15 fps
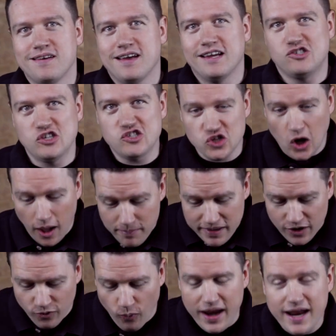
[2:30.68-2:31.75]
And she saw
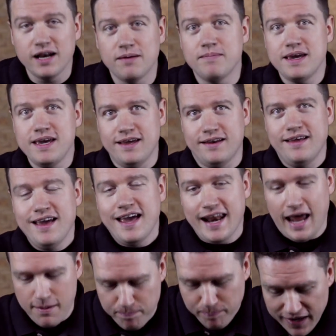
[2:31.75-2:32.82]
me and ran to me,
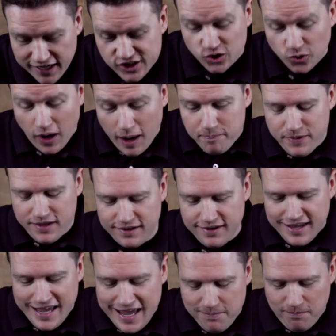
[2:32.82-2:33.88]
and I picked her up
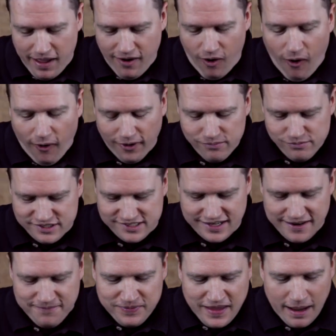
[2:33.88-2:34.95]
in my arms,
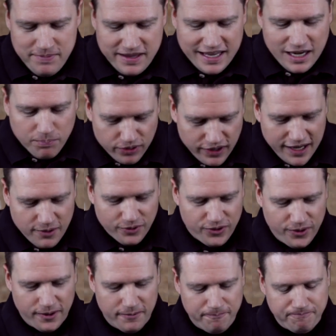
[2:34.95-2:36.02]
and I began to play with
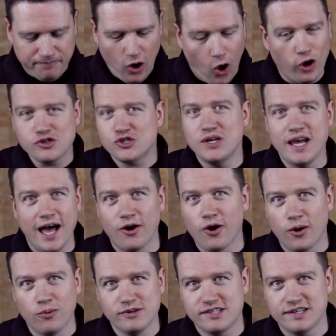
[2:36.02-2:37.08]
her. All she had
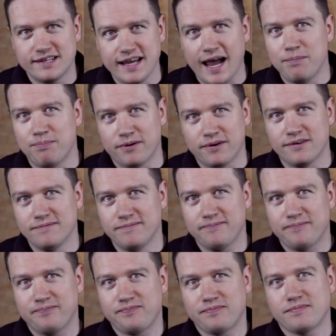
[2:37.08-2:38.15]
on was a diaper.
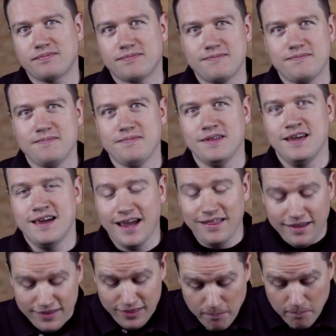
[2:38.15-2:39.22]

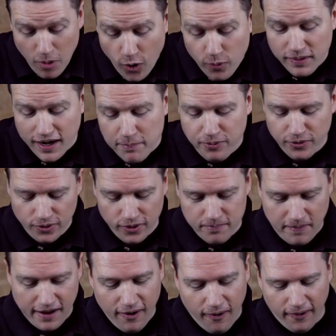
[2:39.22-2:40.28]
And the moment I put her
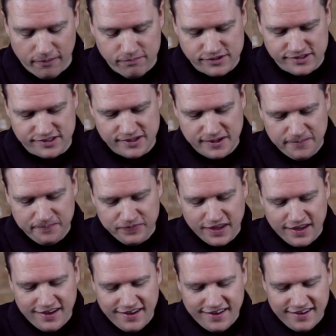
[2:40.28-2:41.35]
in my arms,
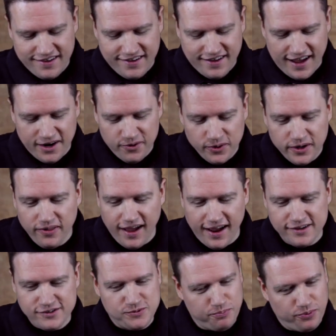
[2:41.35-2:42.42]
I
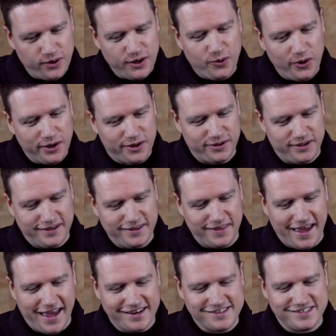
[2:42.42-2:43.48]
realized pretty quickly
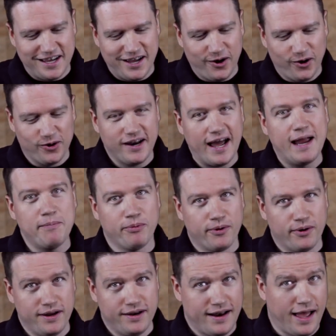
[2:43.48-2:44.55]
that her
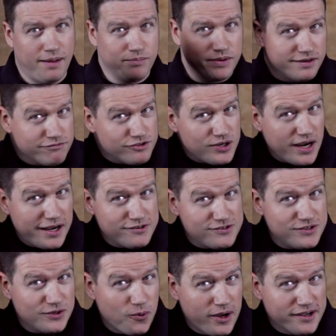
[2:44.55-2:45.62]
diaper had not been
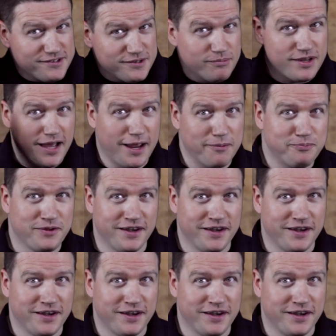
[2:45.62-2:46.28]
changed in quite some time.